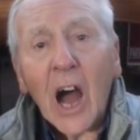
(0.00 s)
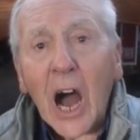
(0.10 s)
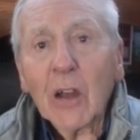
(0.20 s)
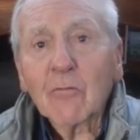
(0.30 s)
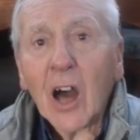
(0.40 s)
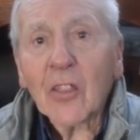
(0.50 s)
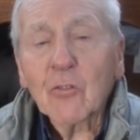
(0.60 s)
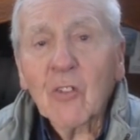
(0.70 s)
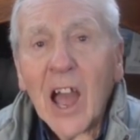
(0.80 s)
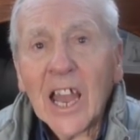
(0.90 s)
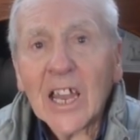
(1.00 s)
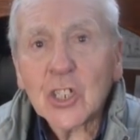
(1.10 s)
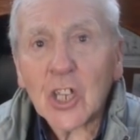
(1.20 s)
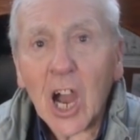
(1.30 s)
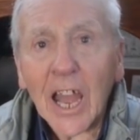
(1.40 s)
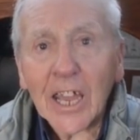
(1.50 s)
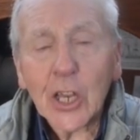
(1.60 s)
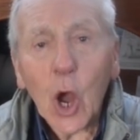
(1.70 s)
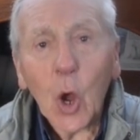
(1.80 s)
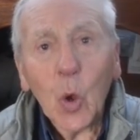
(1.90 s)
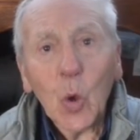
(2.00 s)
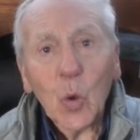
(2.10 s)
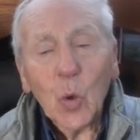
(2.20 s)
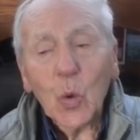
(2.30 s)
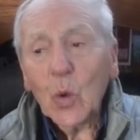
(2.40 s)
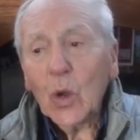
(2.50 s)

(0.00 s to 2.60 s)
I'm one of the rash, I know.